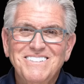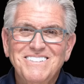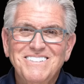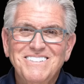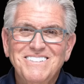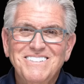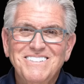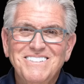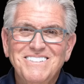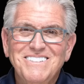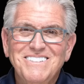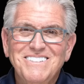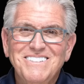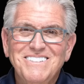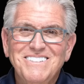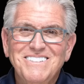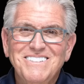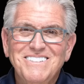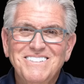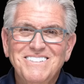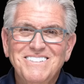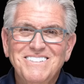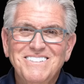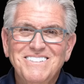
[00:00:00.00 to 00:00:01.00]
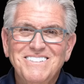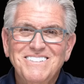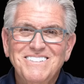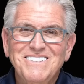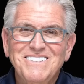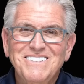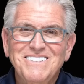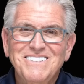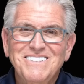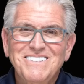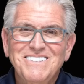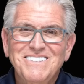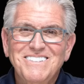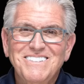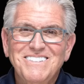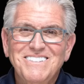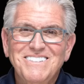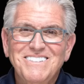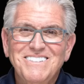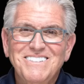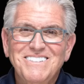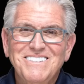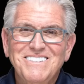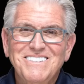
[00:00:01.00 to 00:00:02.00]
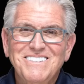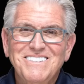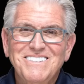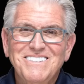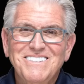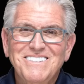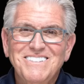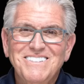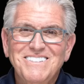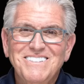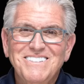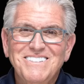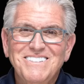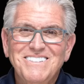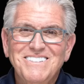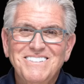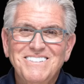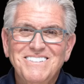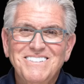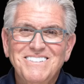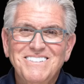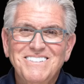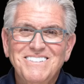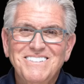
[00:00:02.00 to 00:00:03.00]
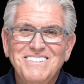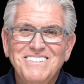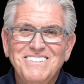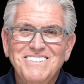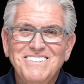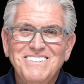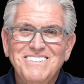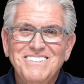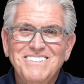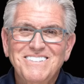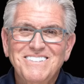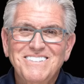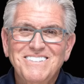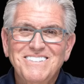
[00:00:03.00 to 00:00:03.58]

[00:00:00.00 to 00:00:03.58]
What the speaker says: (no one is talking)